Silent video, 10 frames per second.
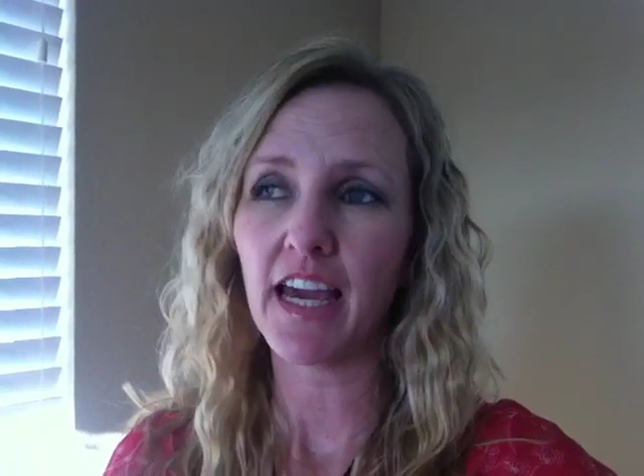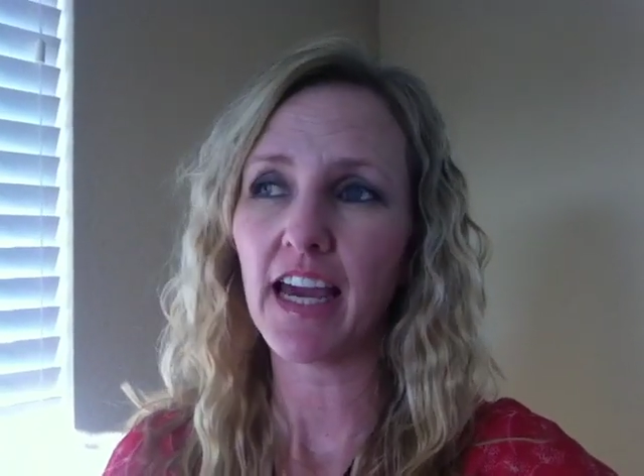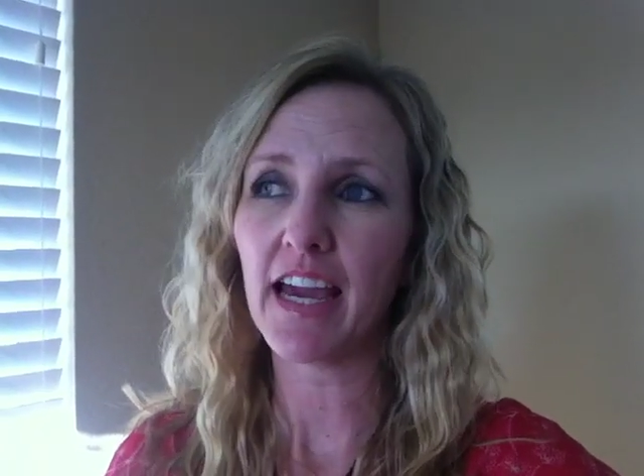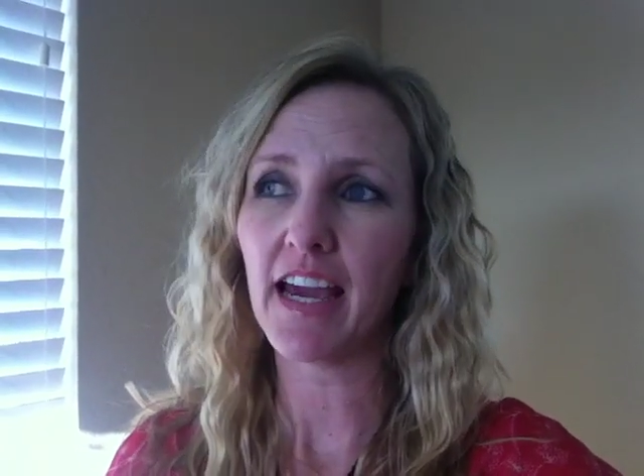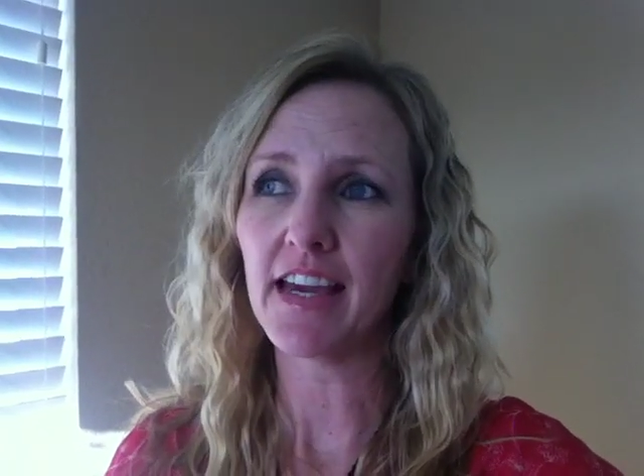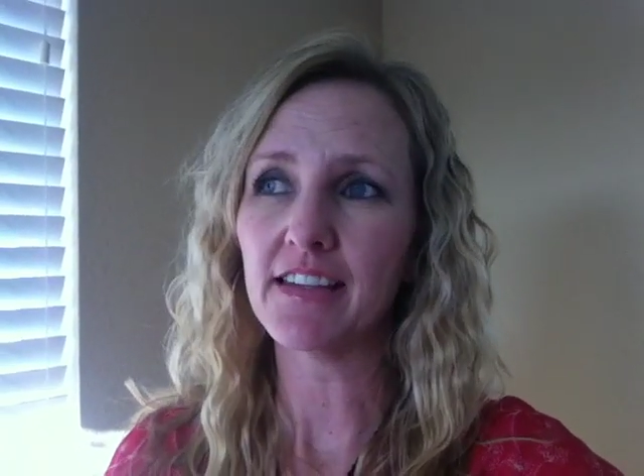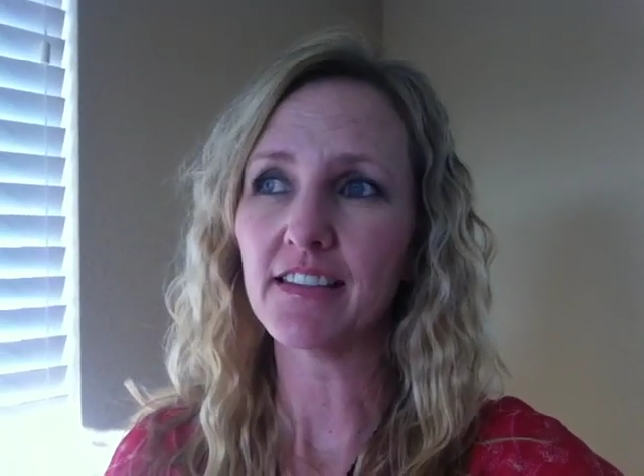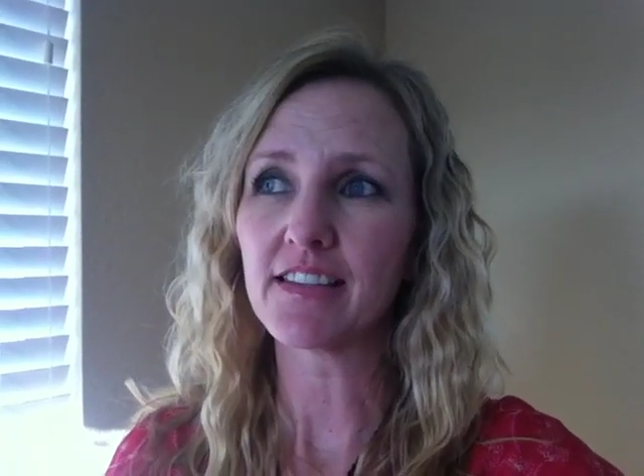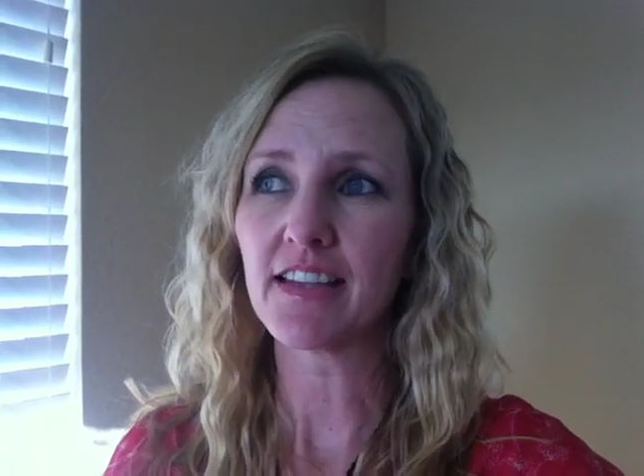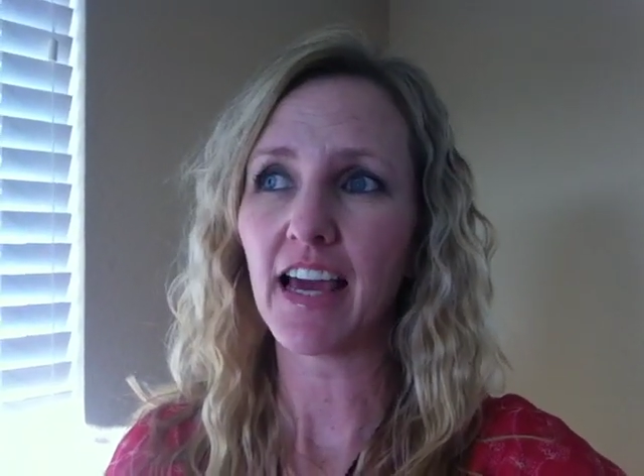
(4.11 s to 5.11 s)

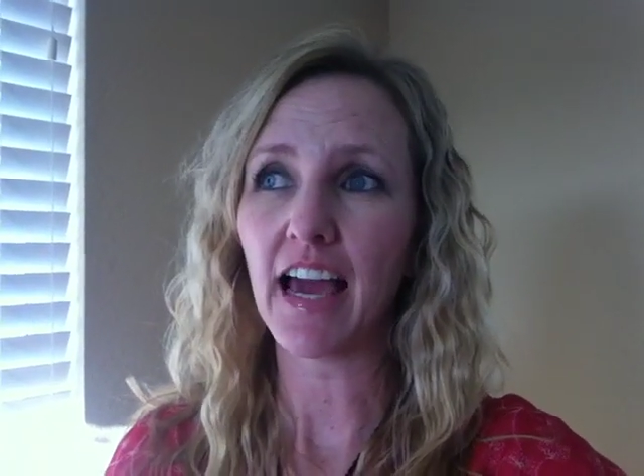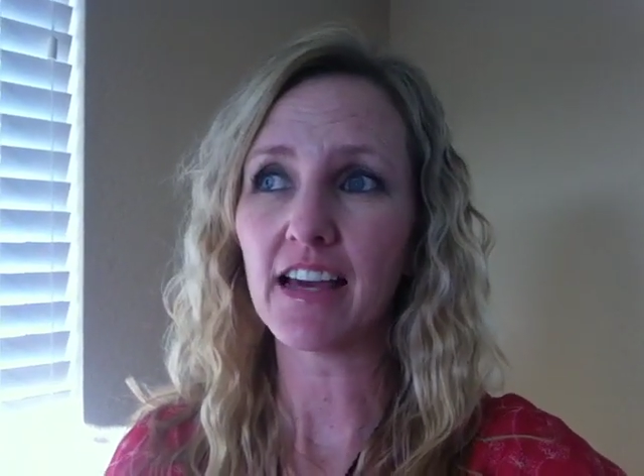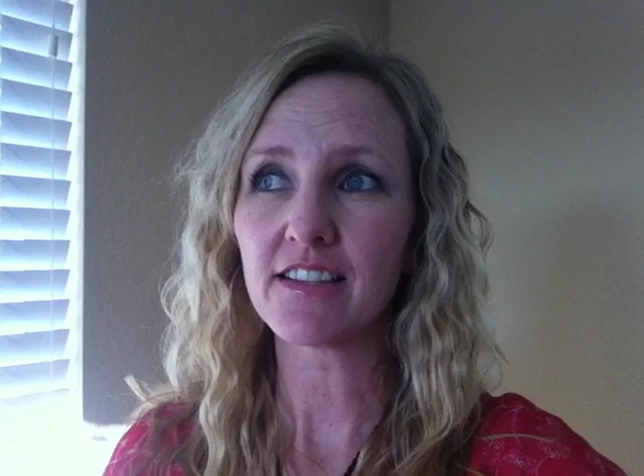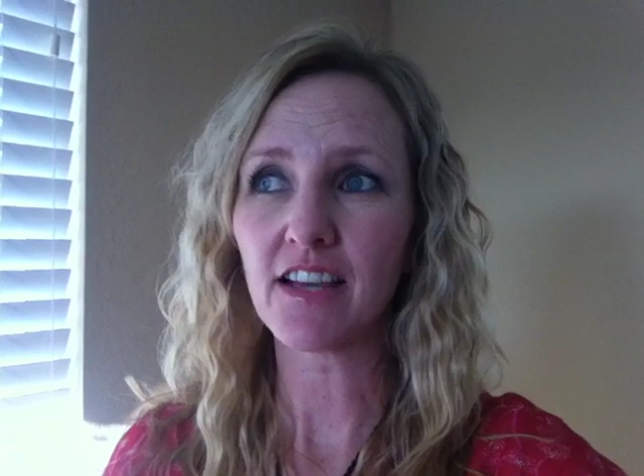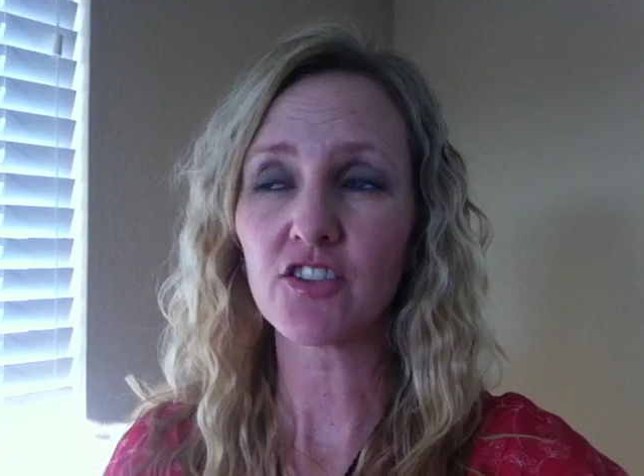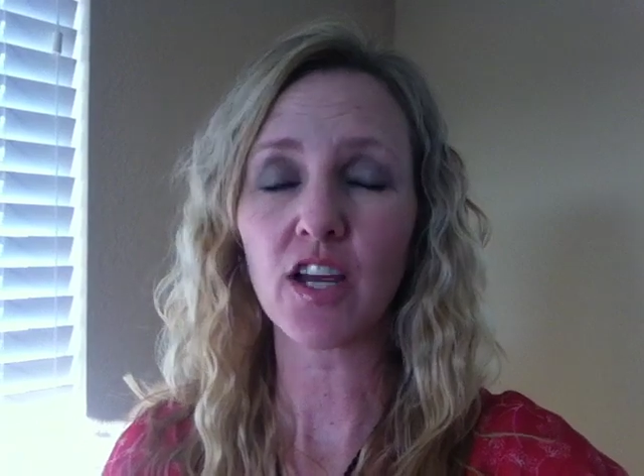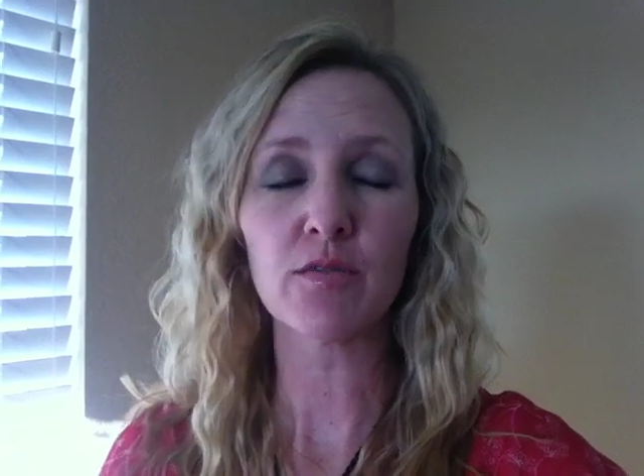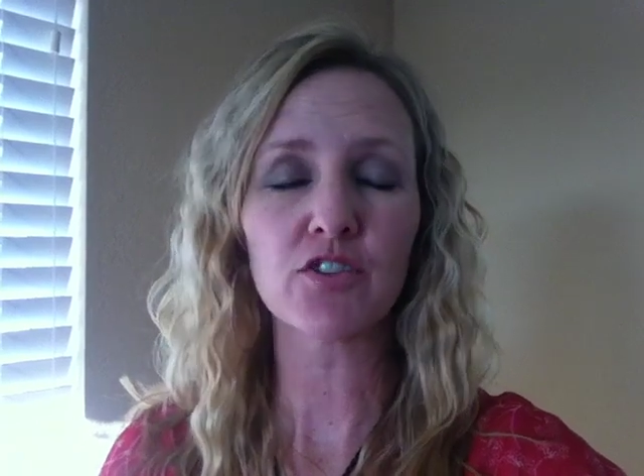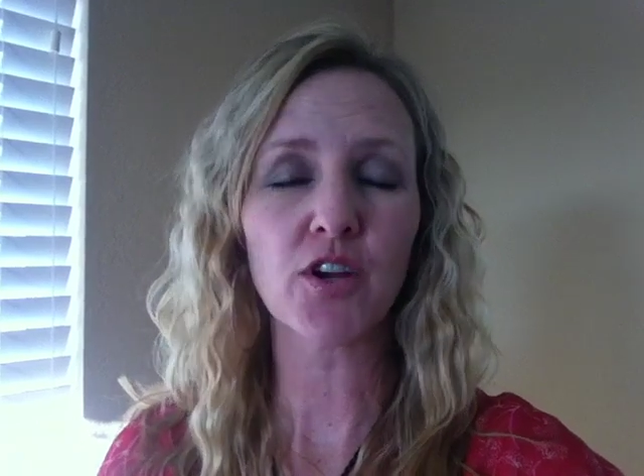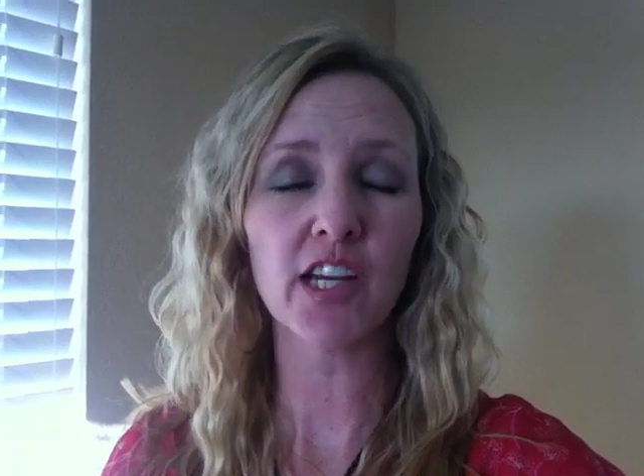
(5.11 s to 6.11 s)
and as such, I
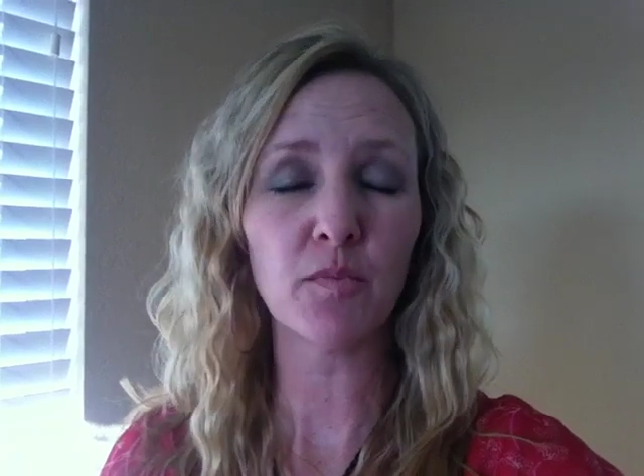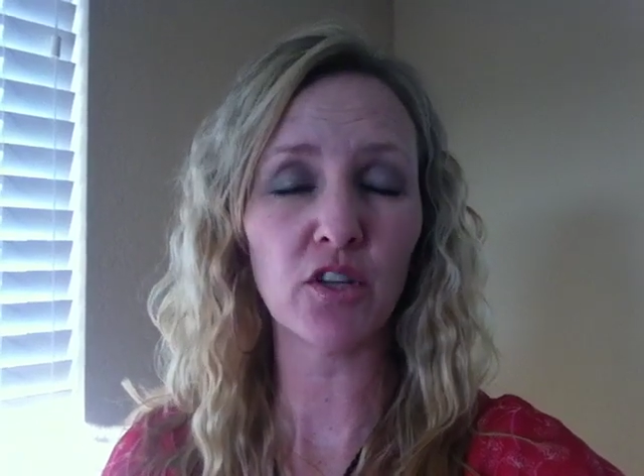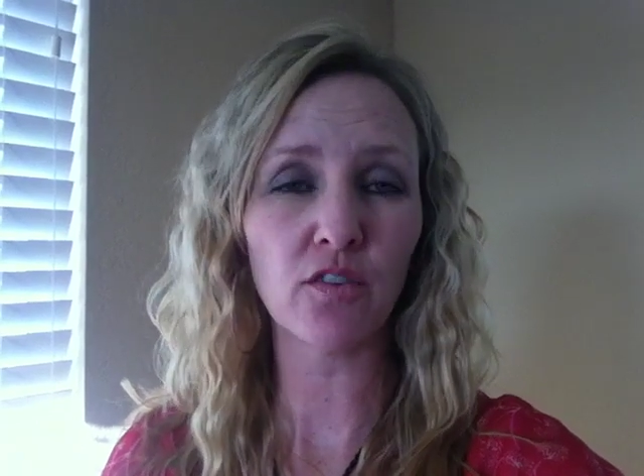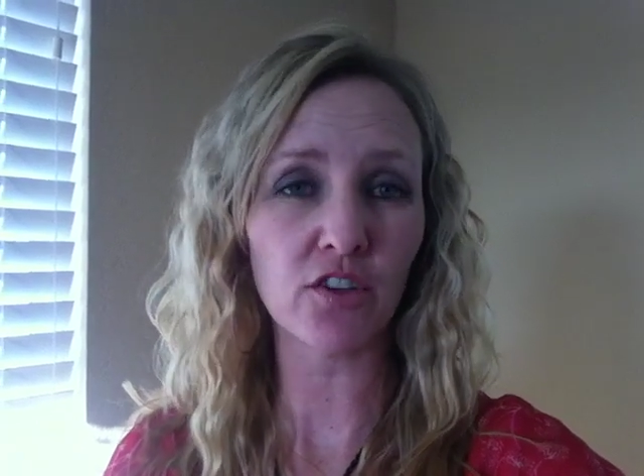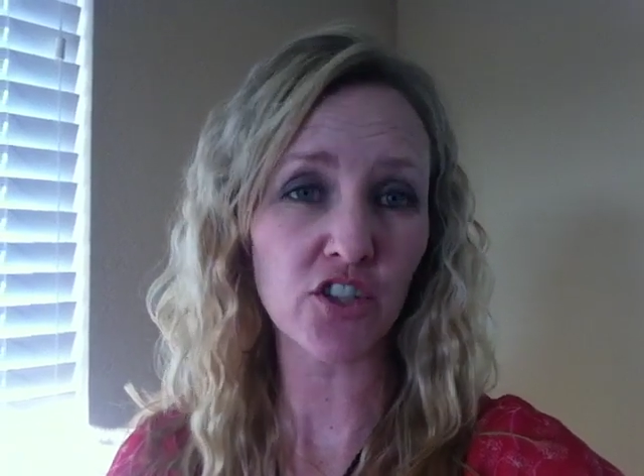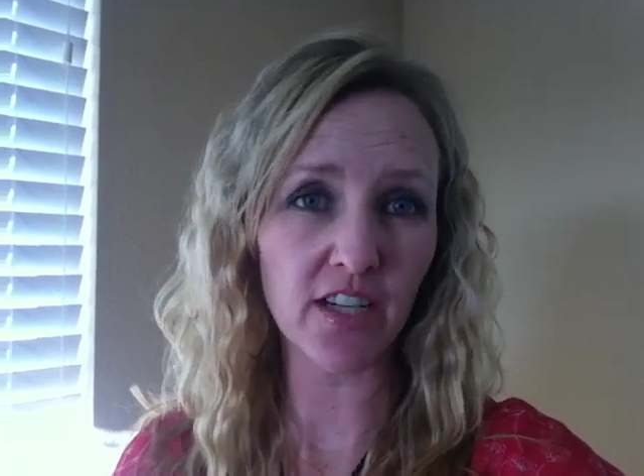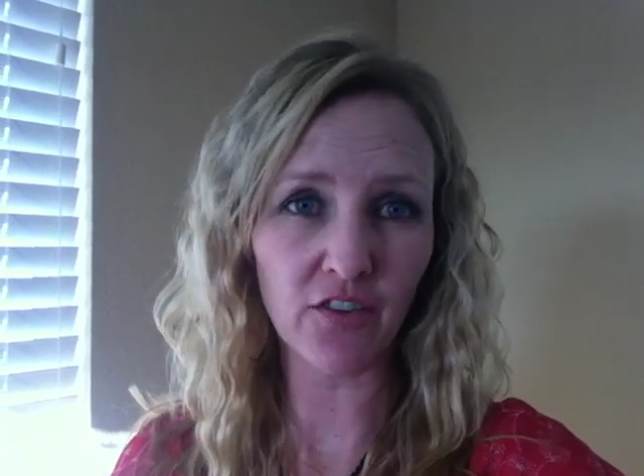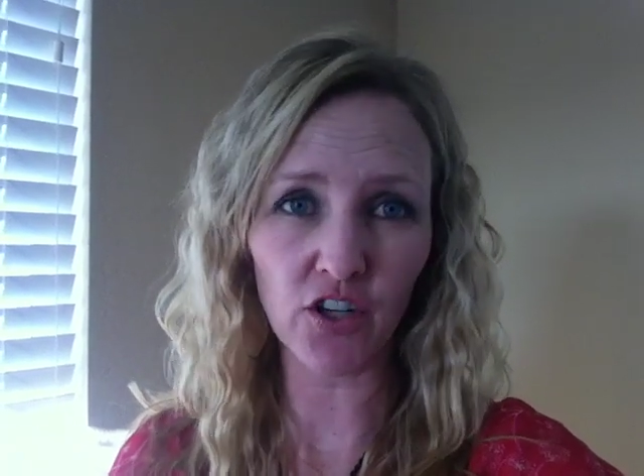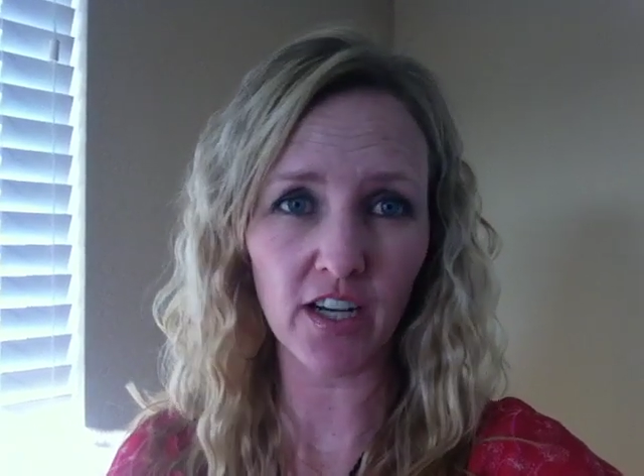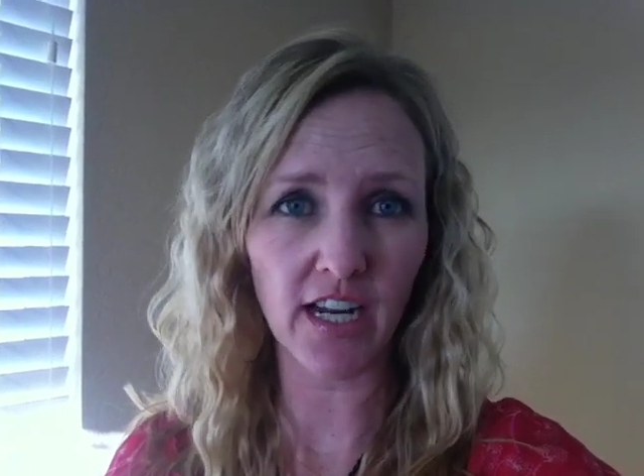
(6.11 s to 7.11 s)
was trying to be an overachiever,